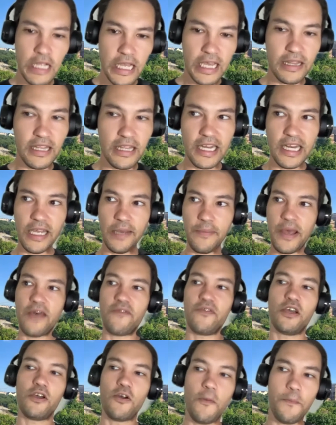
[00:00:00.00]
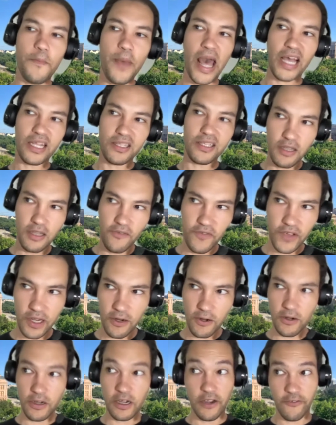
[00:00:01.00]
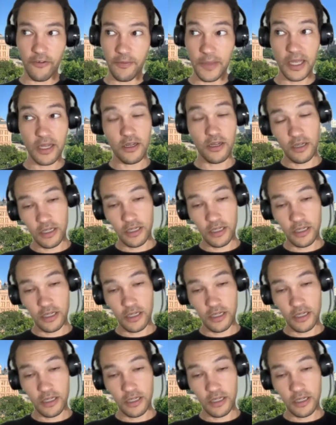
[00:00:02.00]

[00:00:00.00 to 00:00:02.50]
And then him having to go back to the federal government,